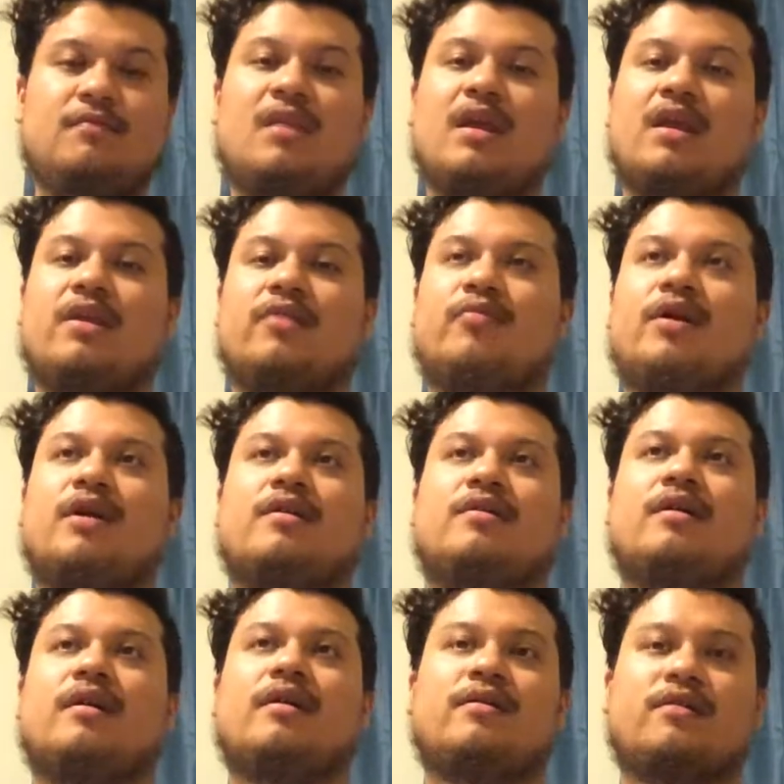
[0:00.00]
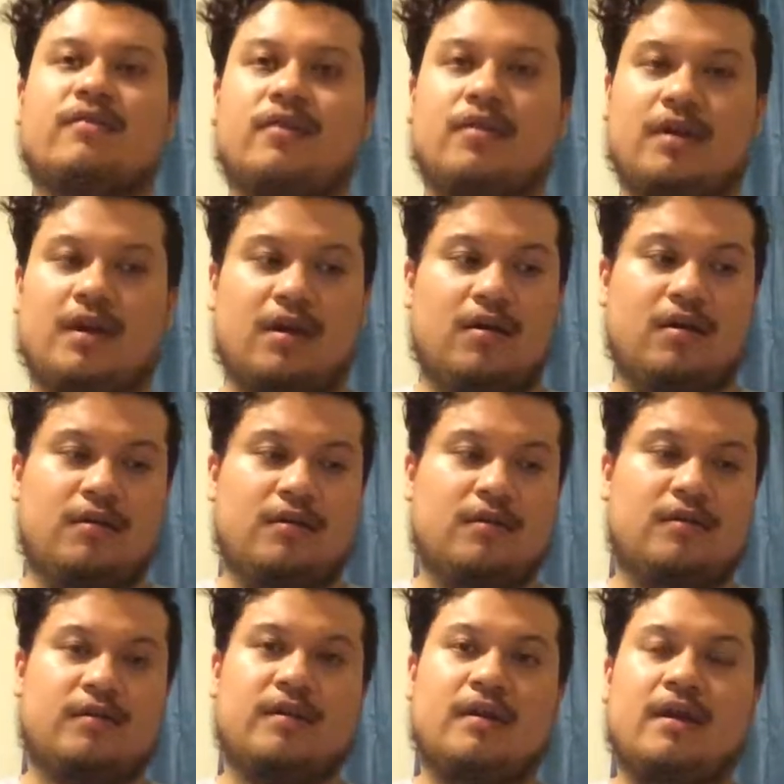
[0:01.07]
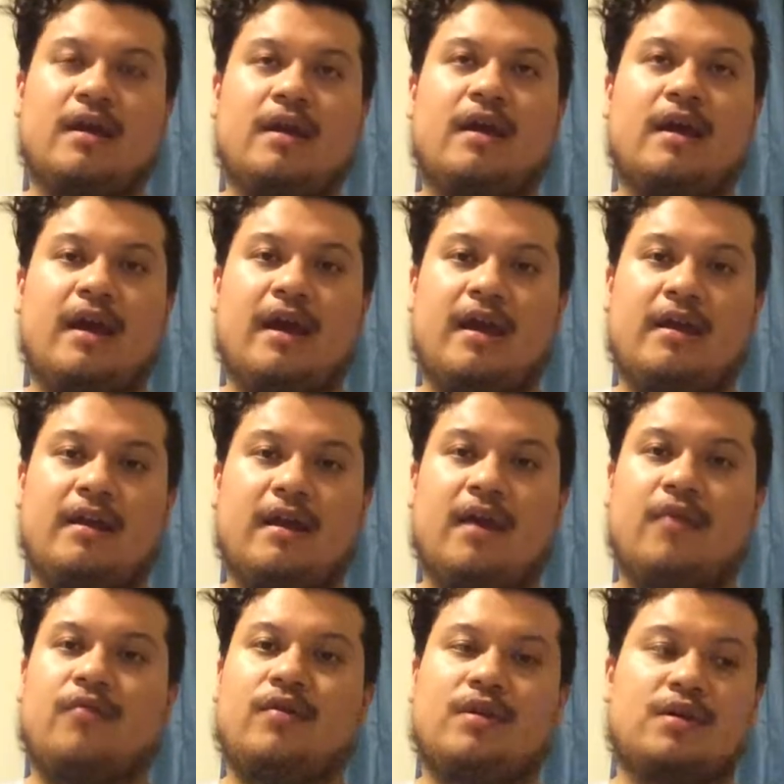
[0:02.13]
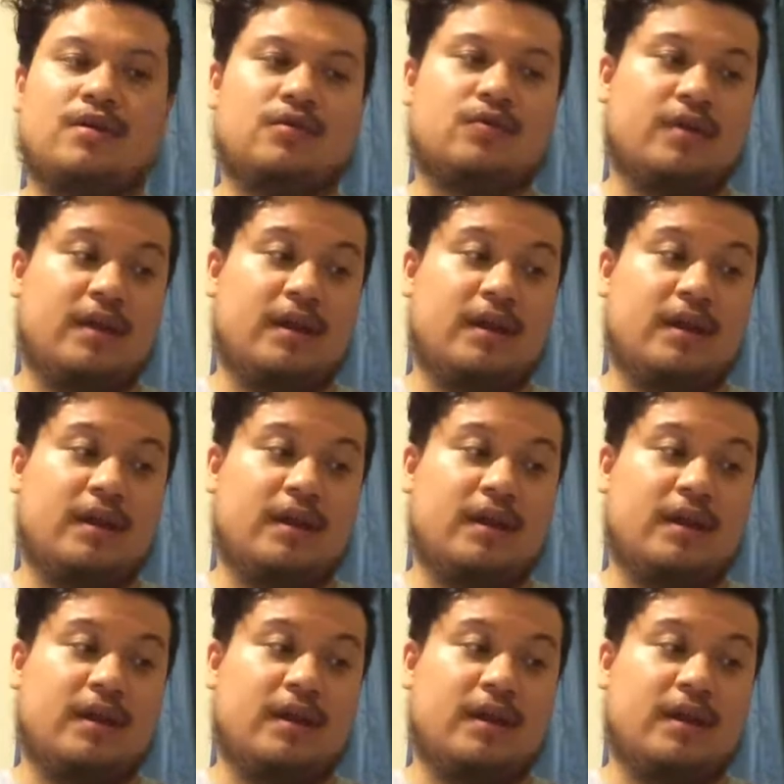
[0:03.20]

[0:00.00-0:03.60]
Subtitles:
And he's played tons of other characters, and I really enjoy.